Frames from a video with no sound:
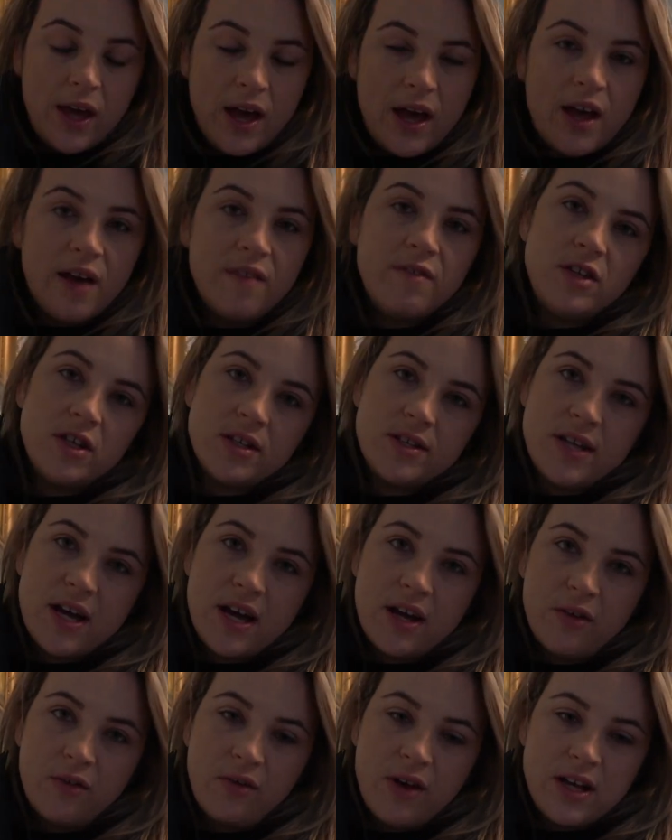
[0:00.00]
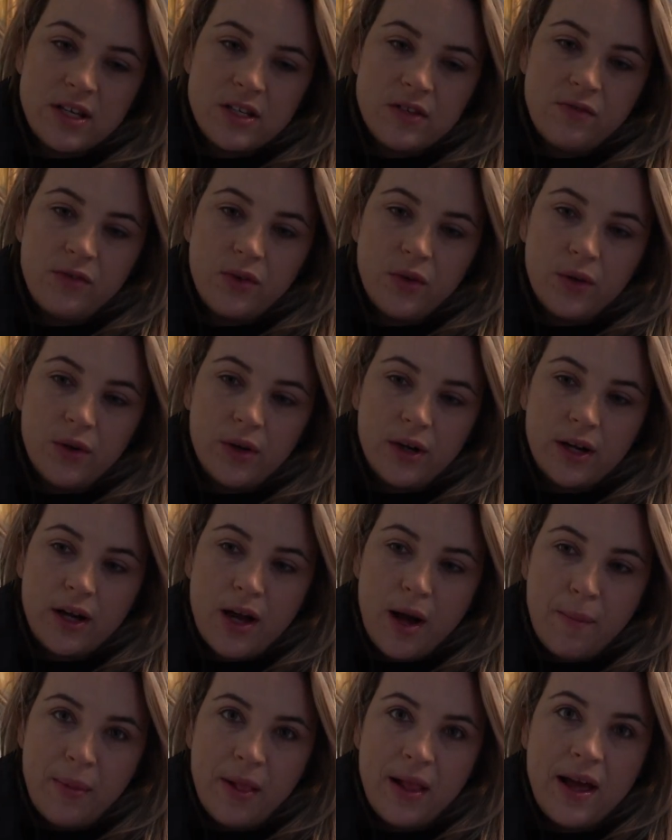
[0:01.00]
I've just had a rest for
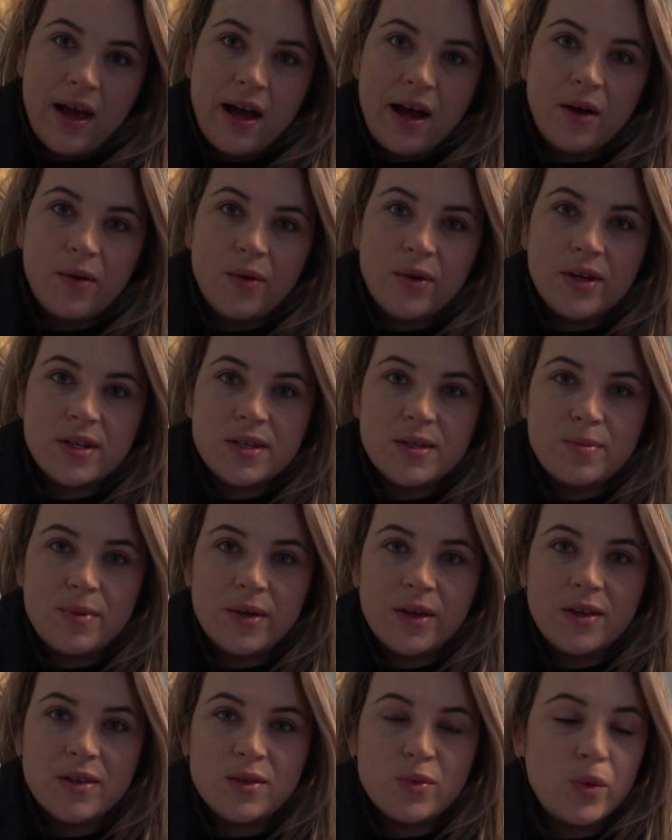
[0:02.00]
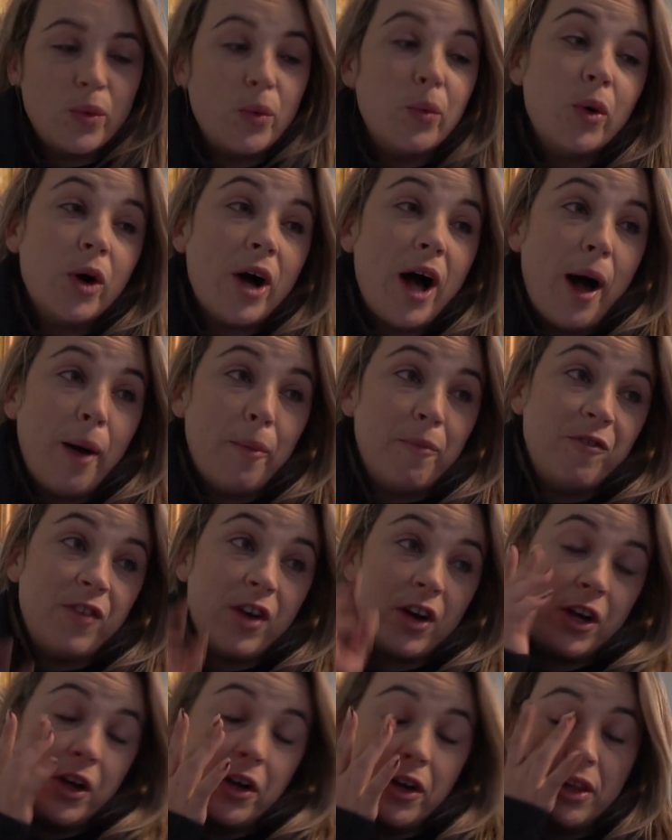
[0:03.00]
couple of hours because we were up
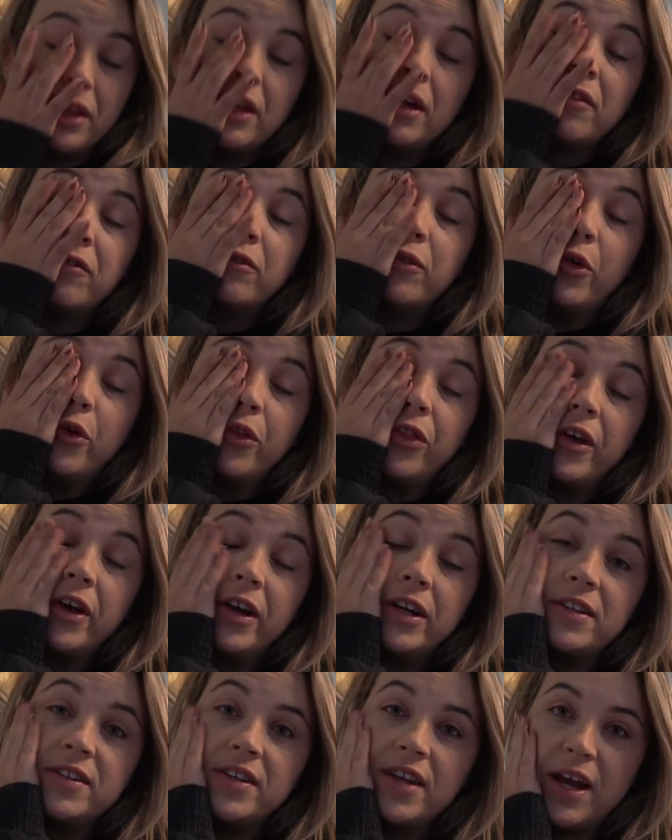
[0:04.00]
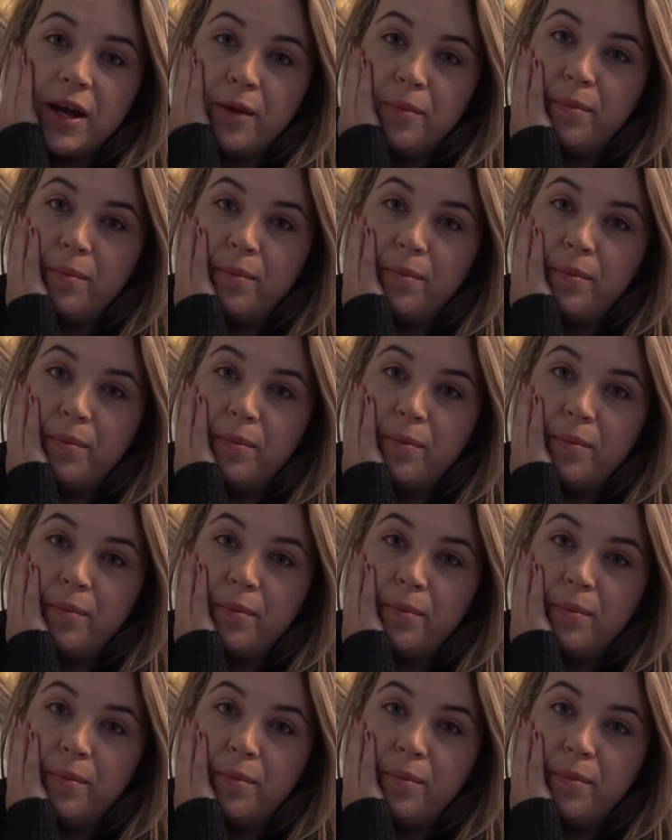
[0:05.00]
very early at 4:30 today.